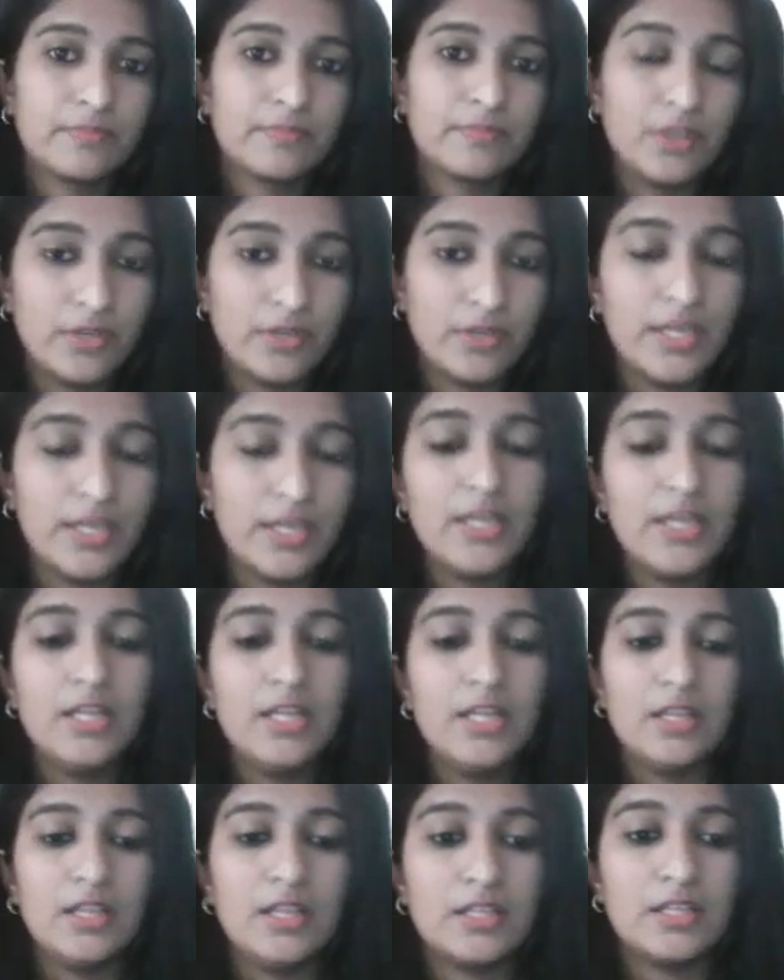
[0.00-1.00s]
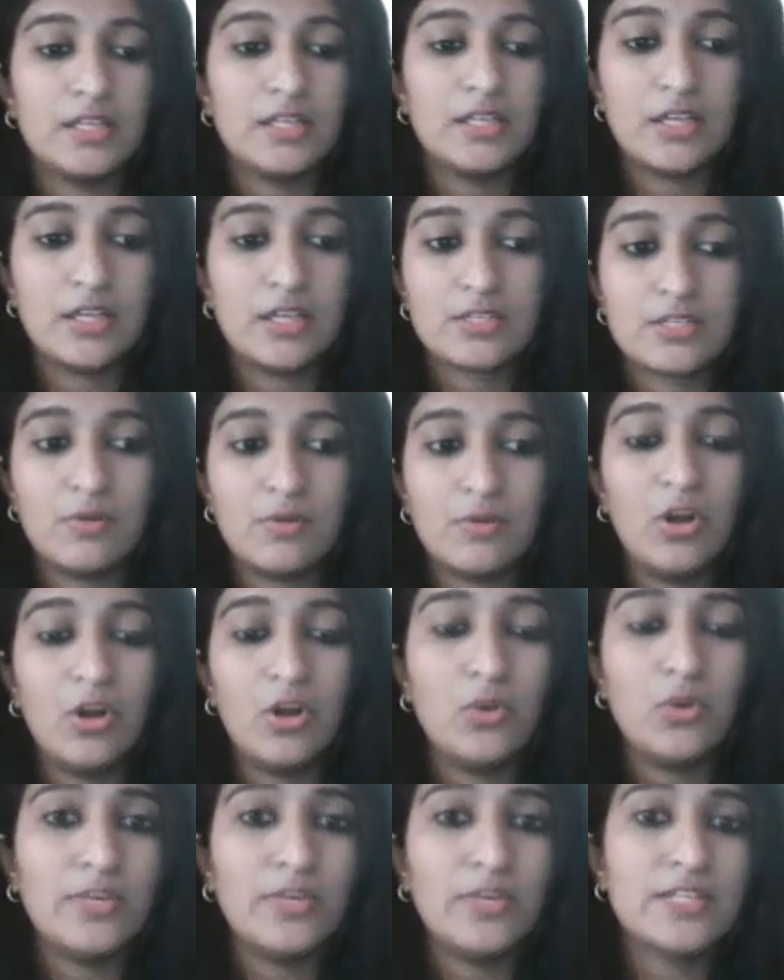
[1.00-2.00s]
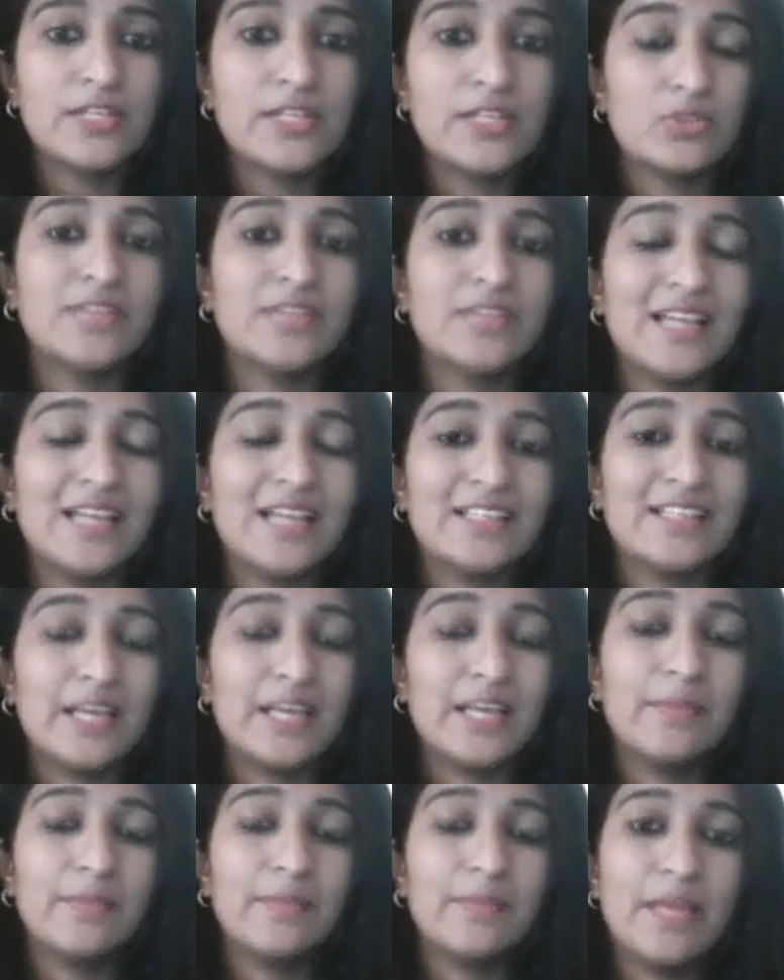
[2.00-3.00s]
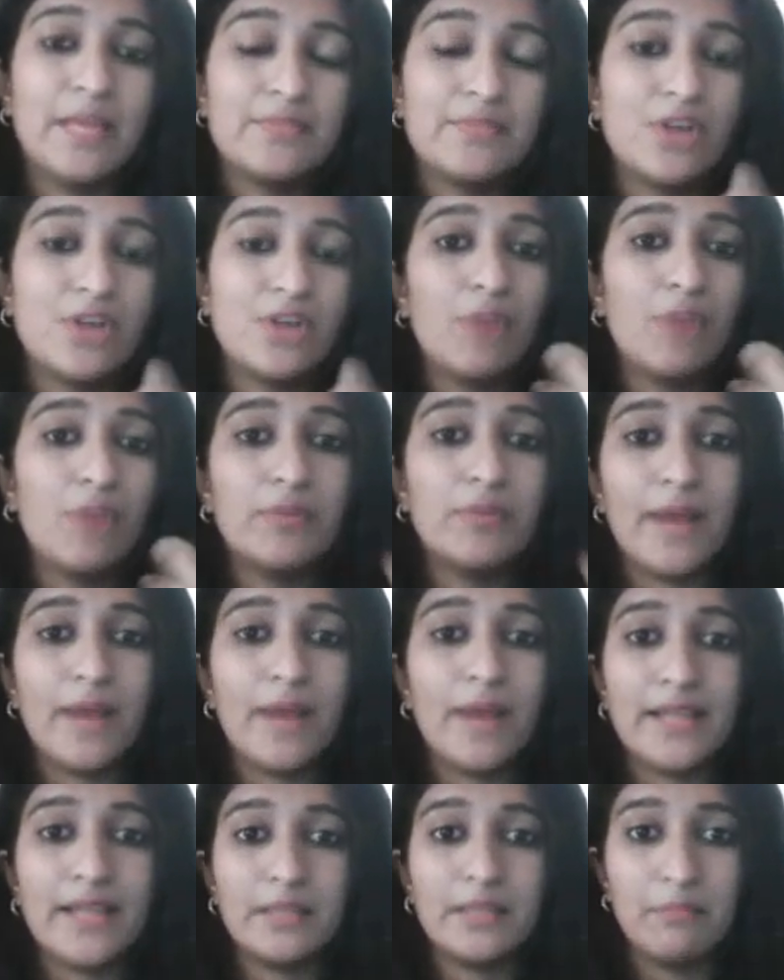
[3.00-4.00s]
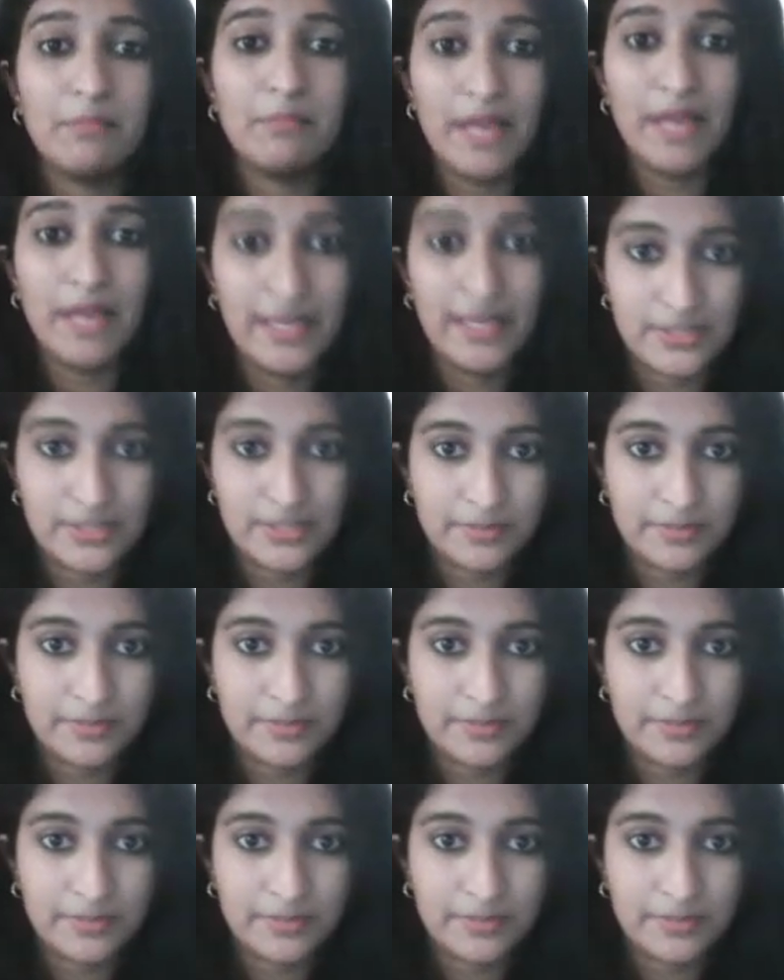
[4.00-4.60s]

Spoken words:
Okay, the small unit, so that it can be absorbed by the blood,